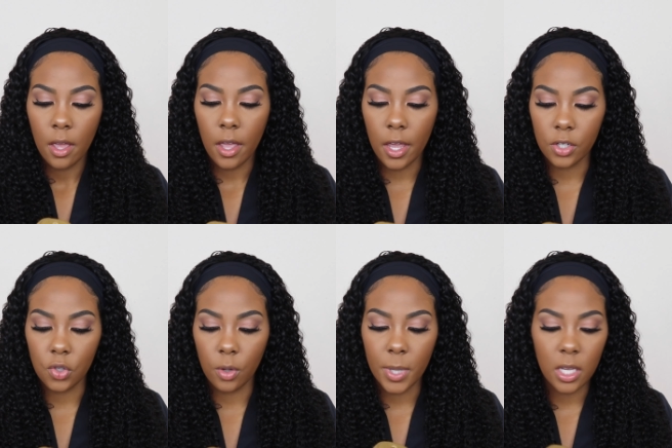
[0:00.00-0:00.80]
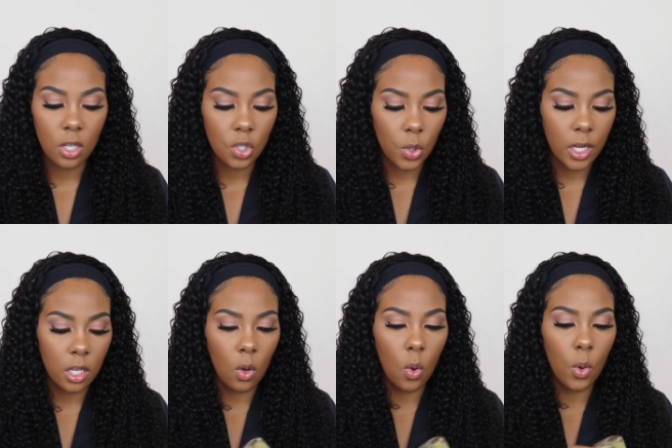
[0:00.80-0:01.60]
Extra
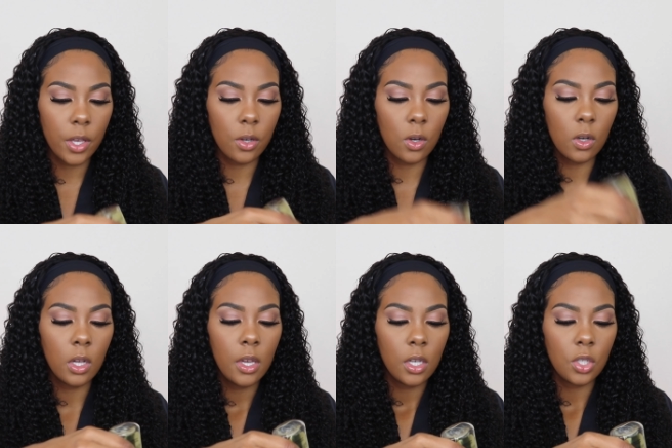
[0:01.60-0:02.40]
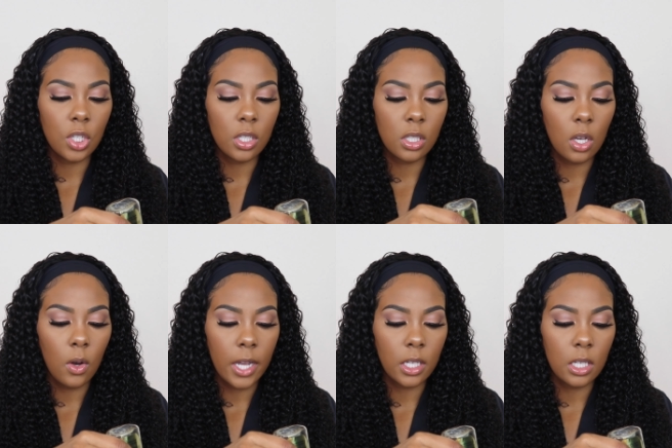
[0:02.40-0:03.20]
Penetrating Oil, just so
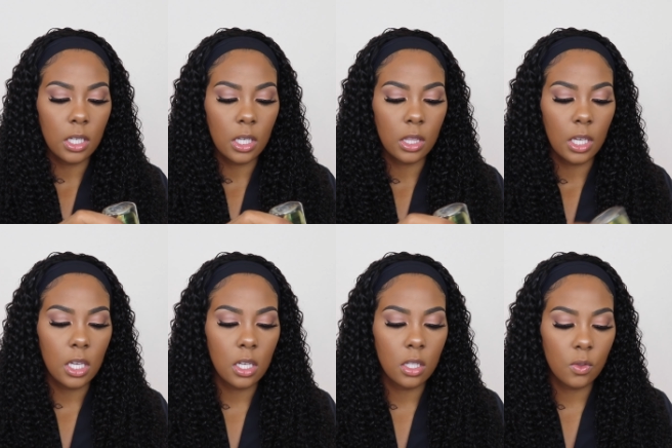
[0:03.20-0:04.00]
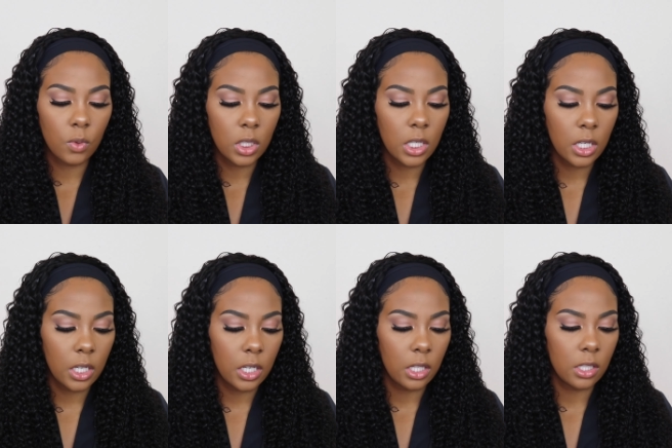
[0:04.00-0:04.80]
I can get the ends really
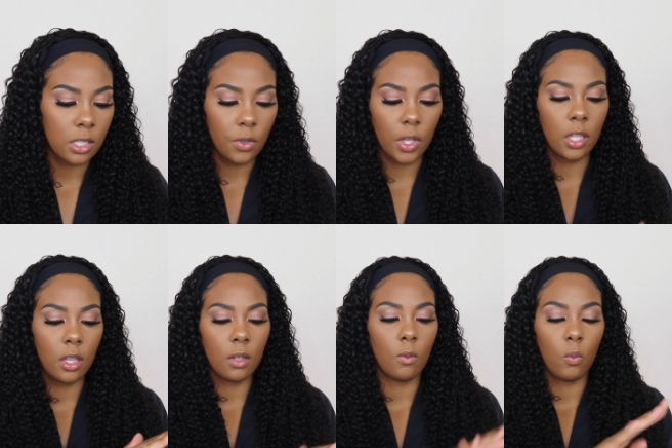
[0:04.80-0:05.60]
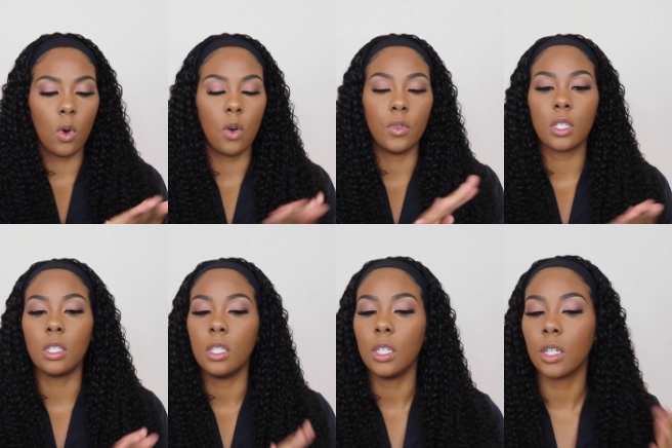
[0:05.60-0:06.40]
good and so they won't
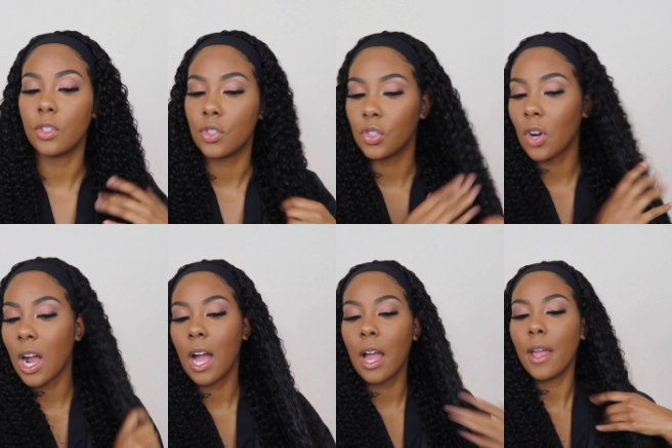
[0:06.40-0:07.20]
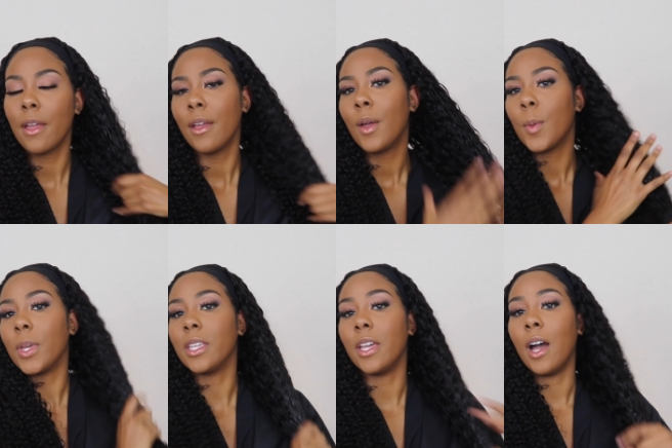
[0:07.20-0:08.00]
look dry.
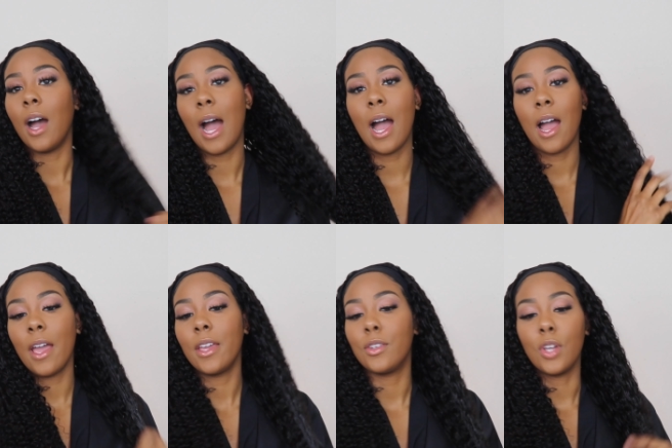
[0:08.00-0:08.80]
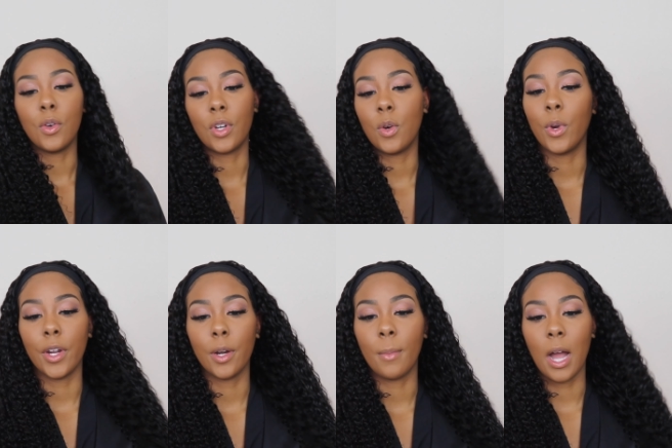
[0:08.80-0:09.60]
But yeah, I don't know
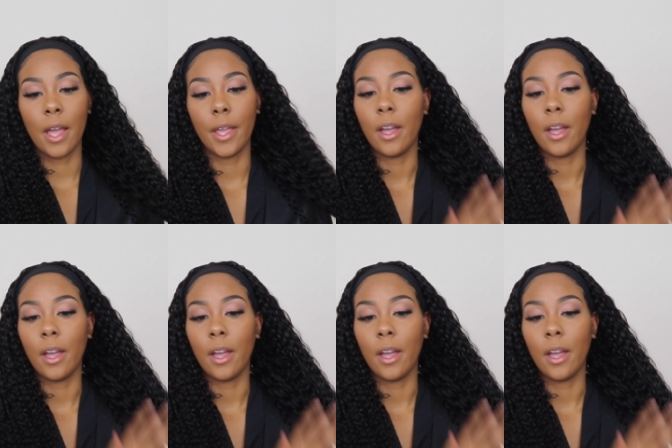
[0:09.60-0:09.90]
where my